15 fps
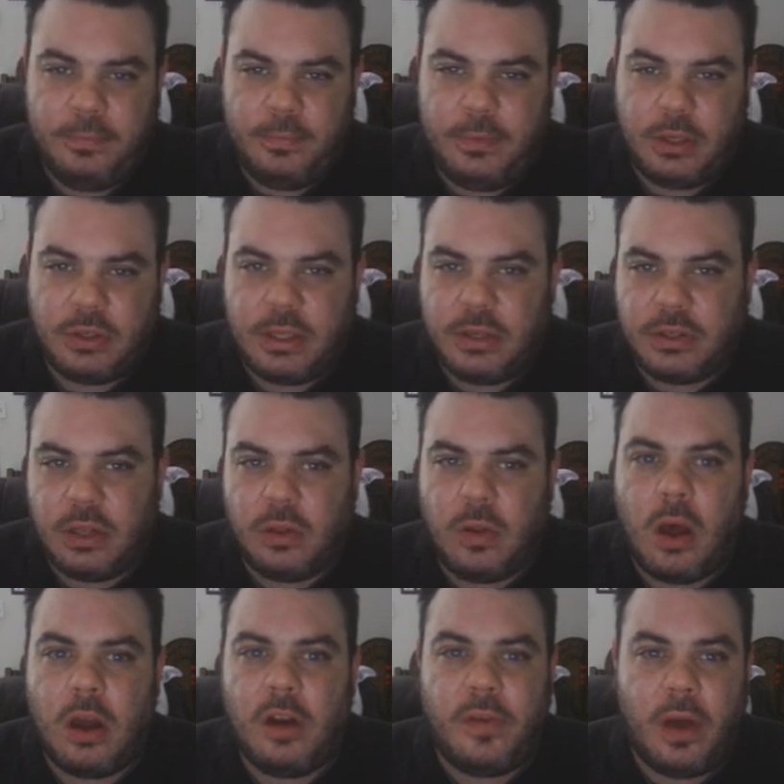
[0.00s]
There's a
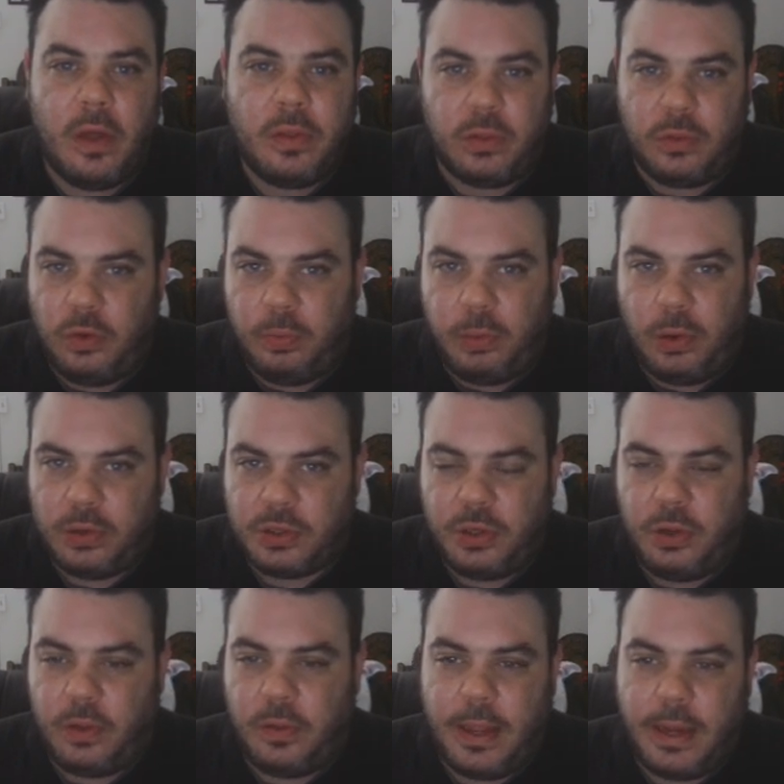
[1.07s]
lot of other loopholes
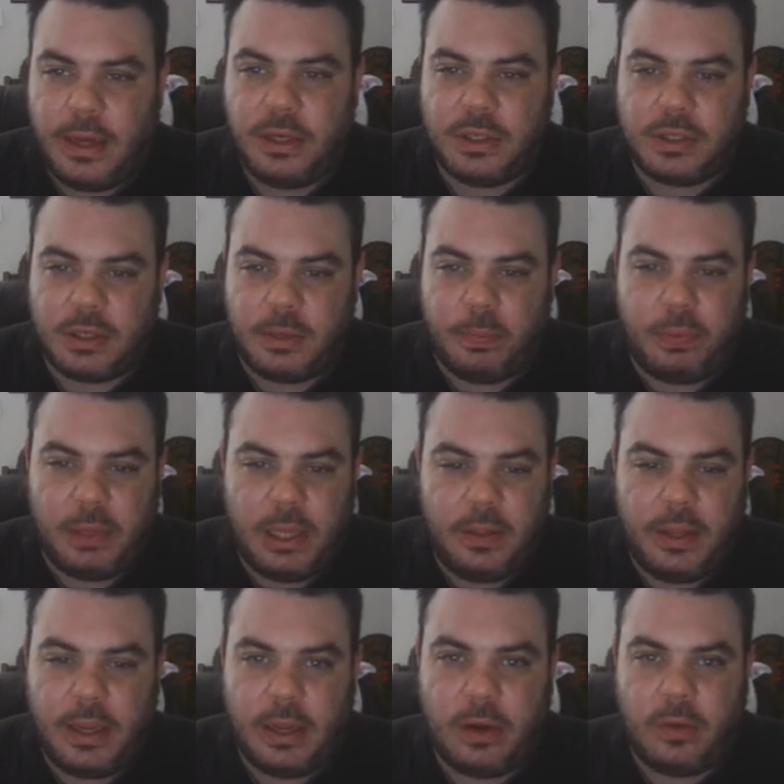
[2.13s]
too that they can just
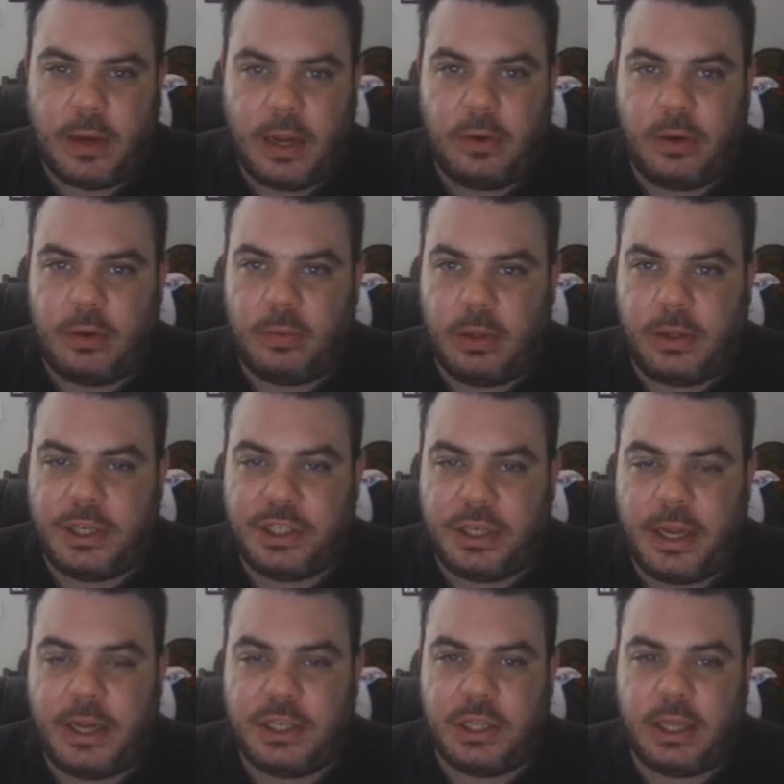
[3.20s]
completely get around and really
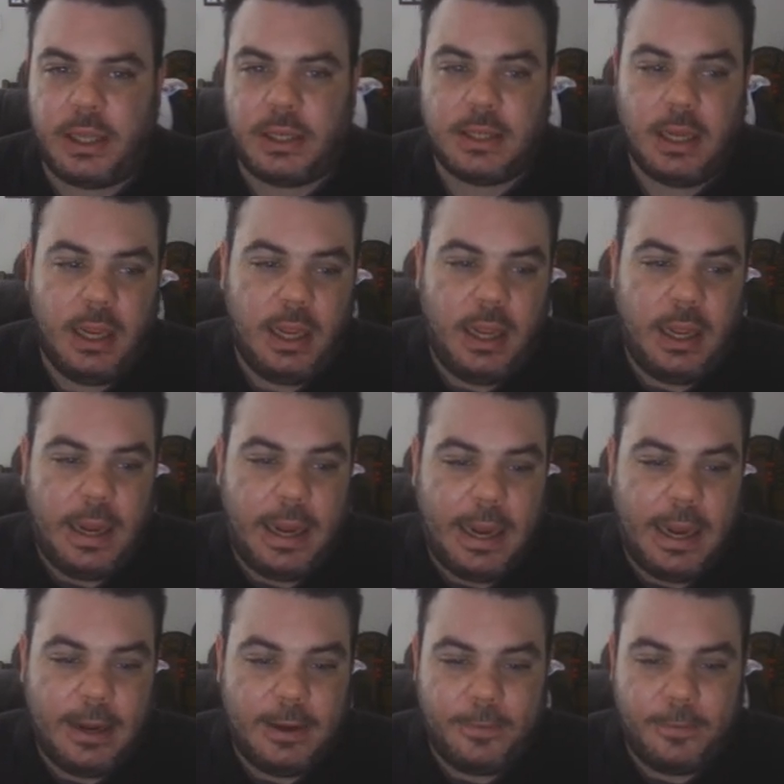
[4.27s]
change things.
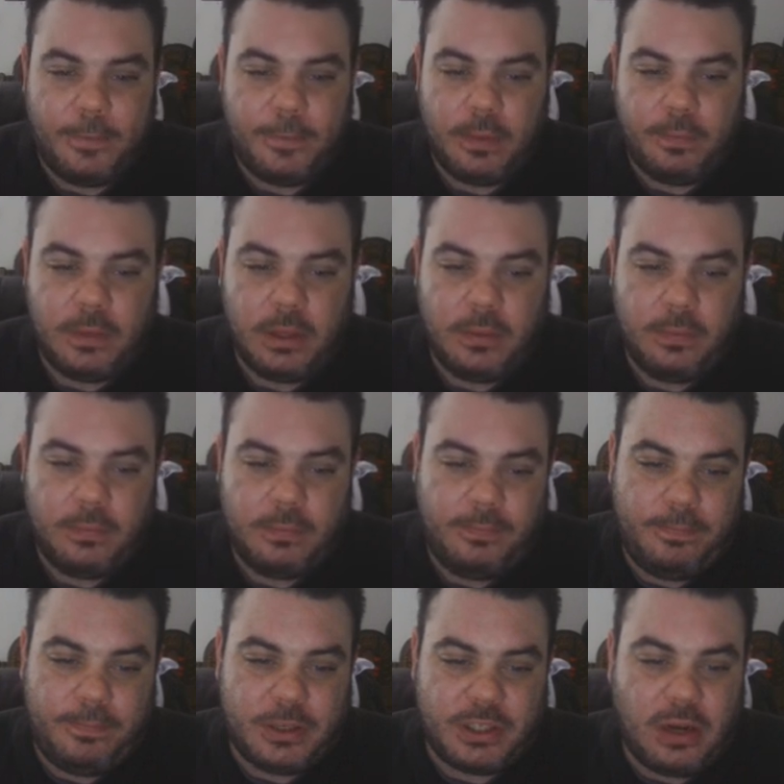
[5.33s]
And
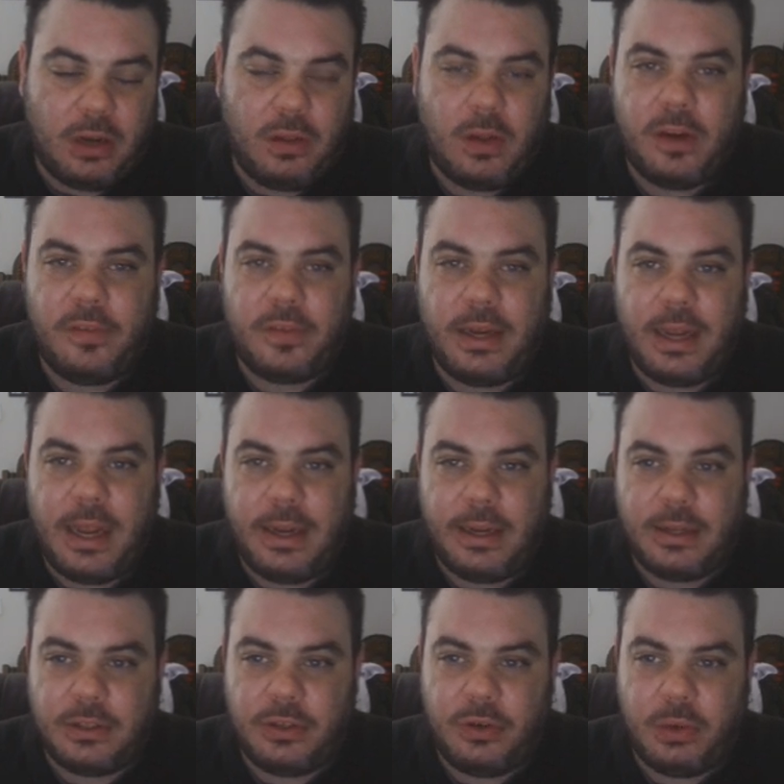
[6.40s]
there's not a lot of
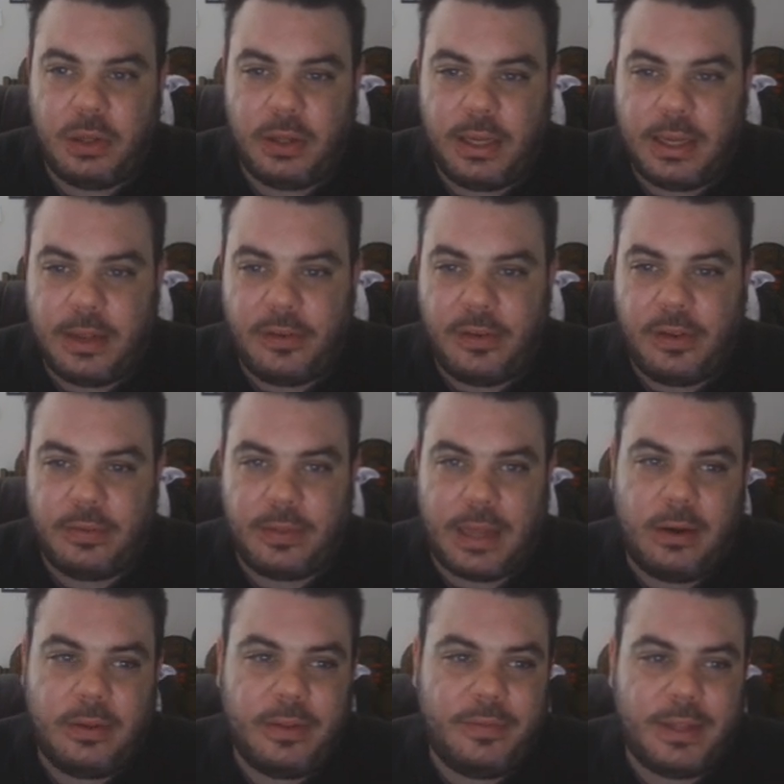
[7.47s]
Canadians who really, I mean, I
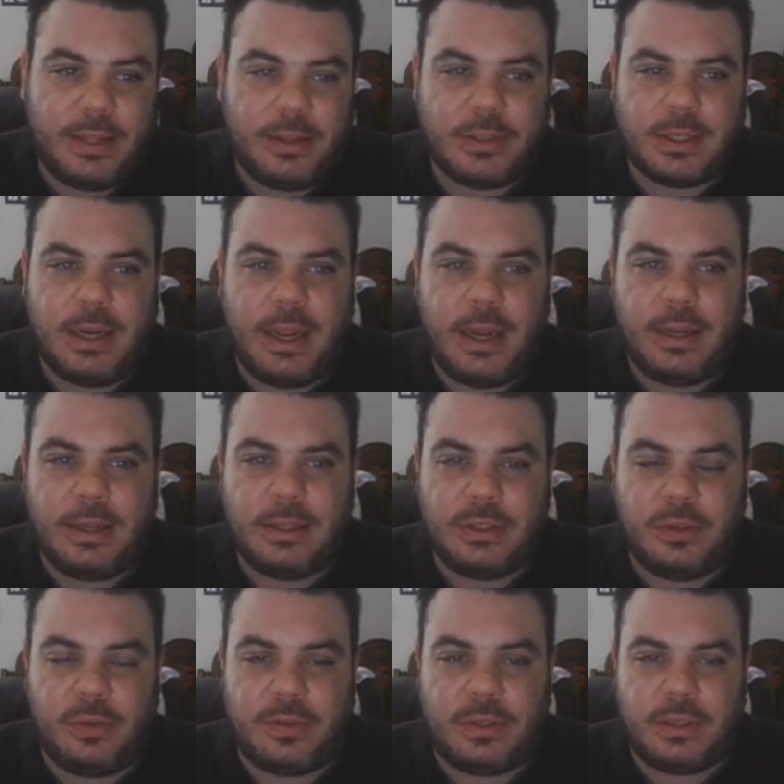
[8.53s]
don't even think there's Canadians
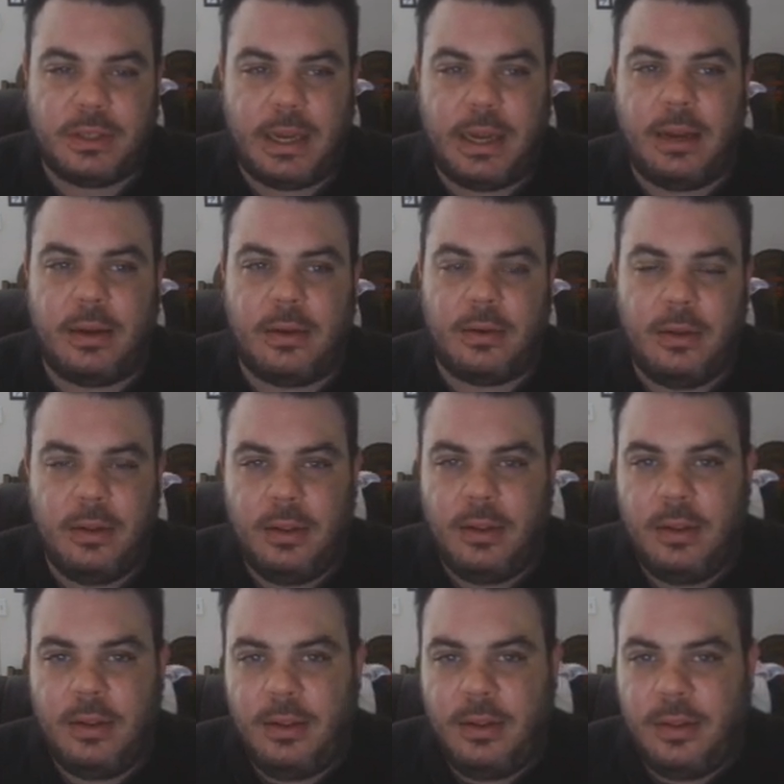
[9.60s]
who've seen
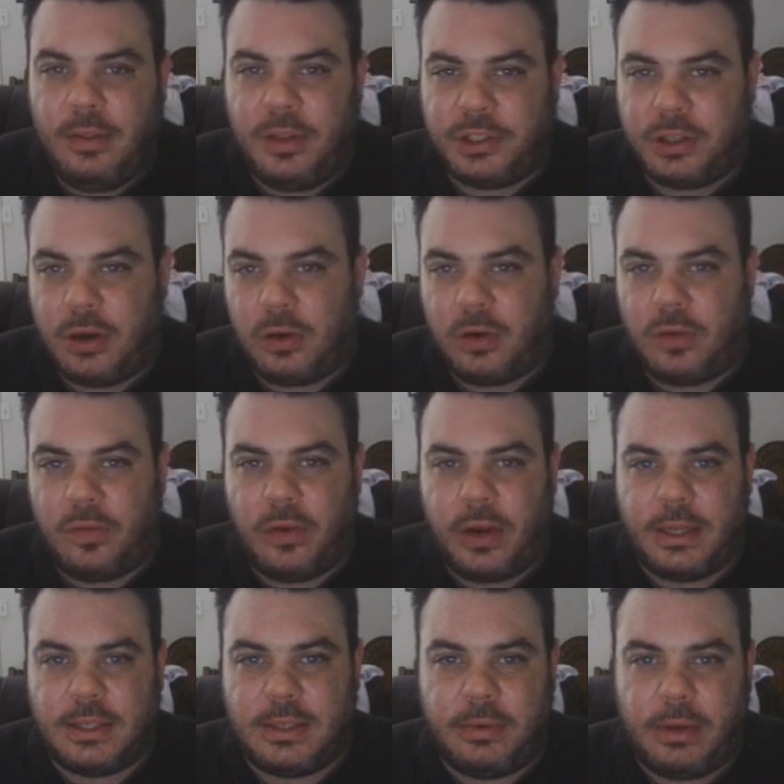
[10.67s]
the Charter of
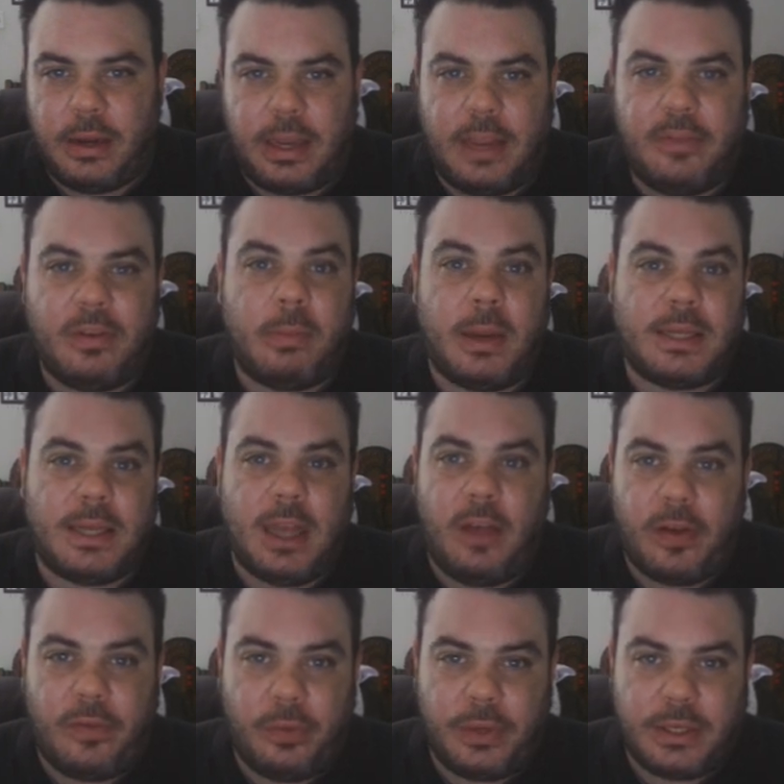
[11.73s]
Rights. Even myself,
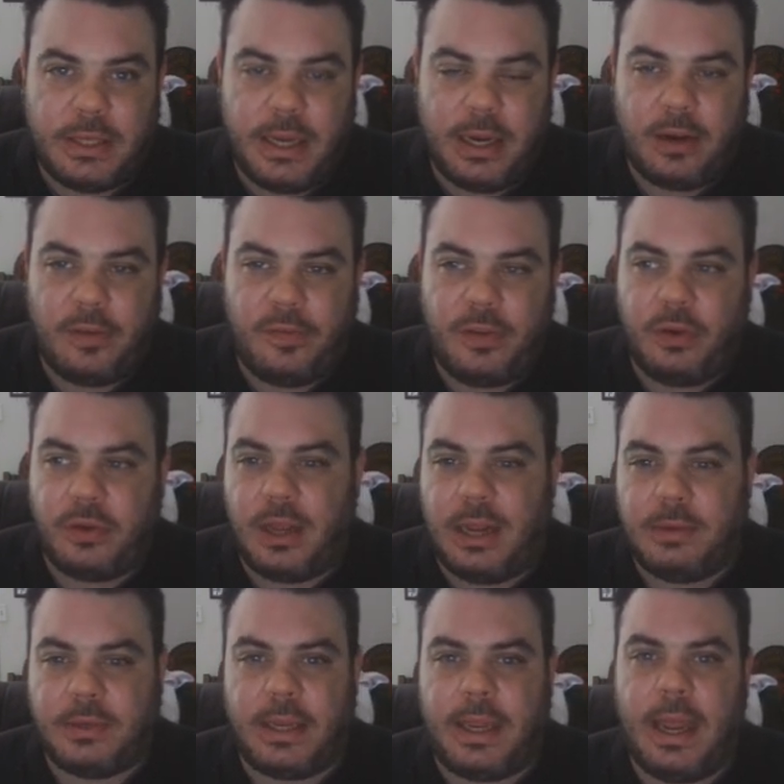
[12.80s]
I've only seen it a few
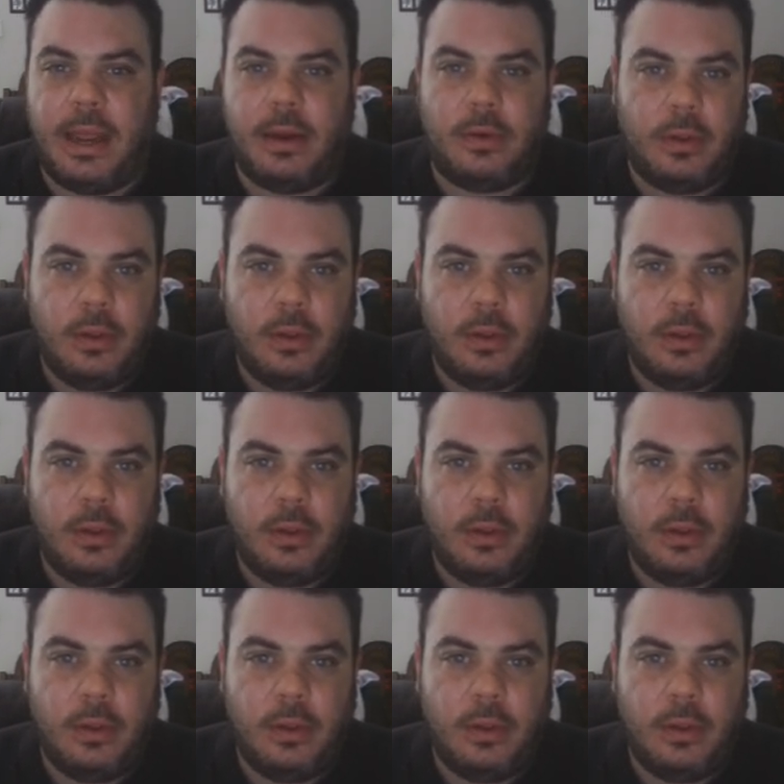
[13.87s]
times. I can't,